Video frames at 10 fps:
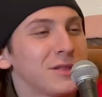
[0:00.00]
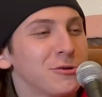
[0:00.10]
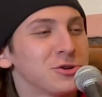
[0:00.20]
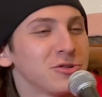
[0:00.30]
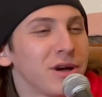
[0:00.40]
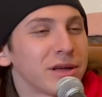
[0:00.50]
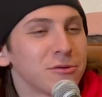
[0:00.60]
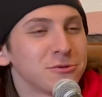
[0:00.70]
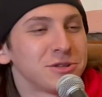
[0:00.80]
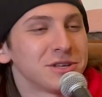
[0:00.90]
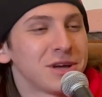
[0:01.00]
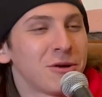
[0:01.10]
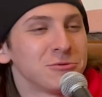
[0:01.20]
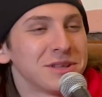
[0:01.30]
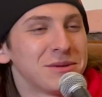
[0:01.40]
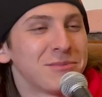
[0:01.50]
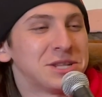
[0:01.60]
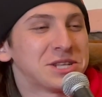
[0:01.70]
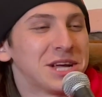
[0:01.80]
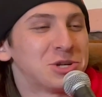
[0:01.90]
told you I was in my
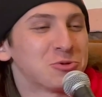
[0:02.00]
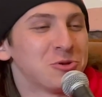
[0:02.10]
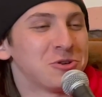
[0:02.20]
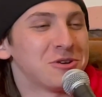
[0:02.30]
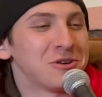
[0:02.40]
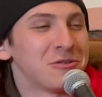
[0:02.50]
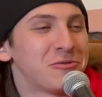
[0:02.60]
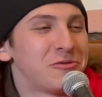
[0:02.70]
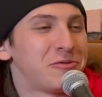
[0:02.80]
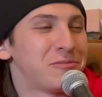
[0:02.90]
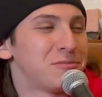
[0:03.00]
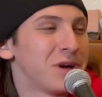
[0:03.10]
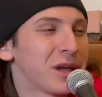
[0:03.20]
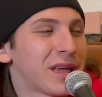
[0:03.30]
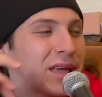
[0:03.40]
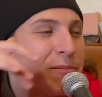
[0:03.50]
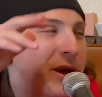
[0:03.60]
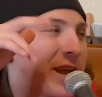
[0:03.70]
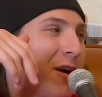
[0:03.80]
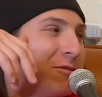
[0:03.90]
schedule of like
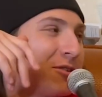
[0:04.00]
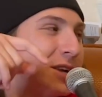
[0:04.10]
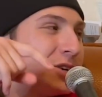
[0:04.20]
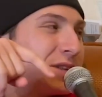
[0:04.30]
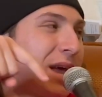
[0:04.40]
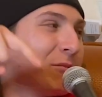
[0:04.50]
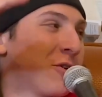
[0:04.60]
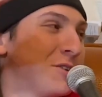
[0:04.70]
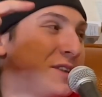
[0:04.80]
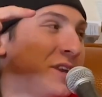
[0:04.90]
my calendar. I just came across the